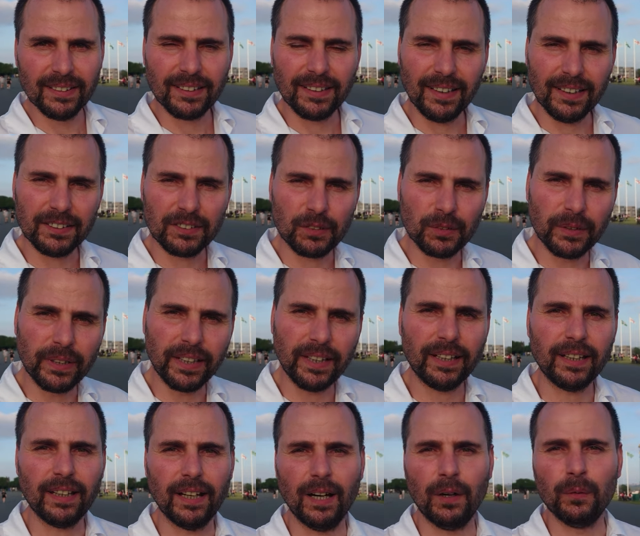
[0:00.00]
Guys,
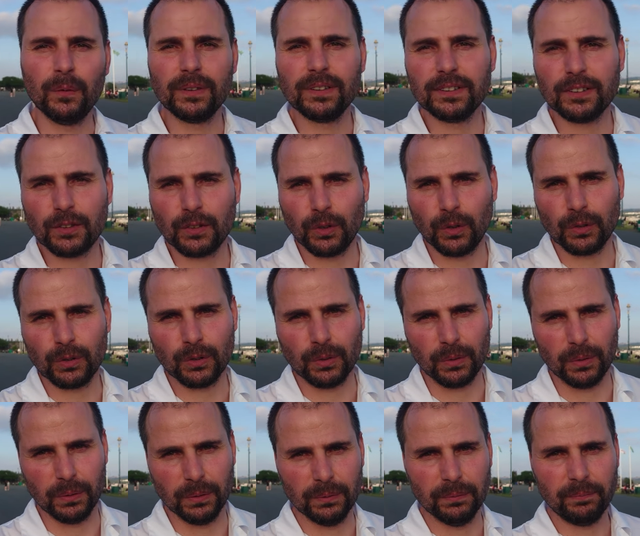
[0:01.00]
today I want to talk
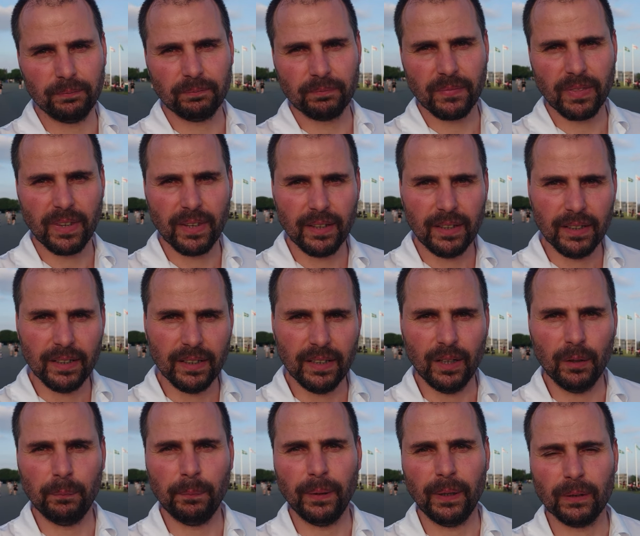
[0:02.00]
to you
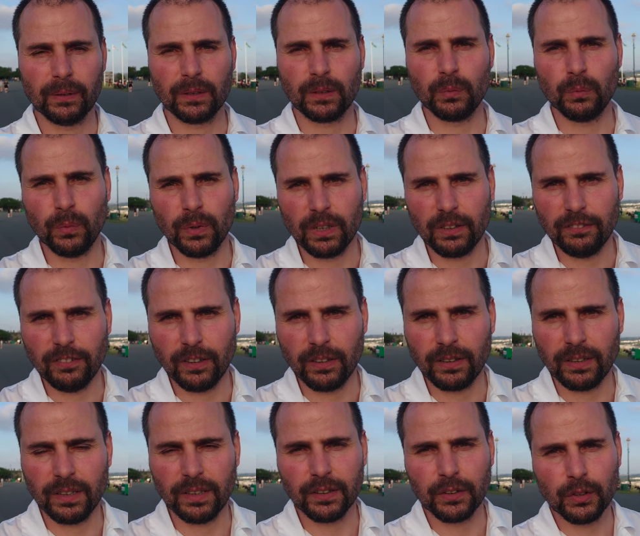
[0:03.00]
about one of
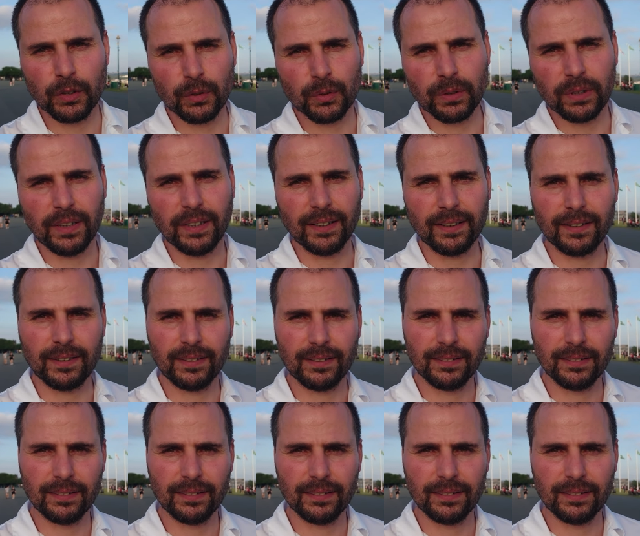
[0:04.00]
our unique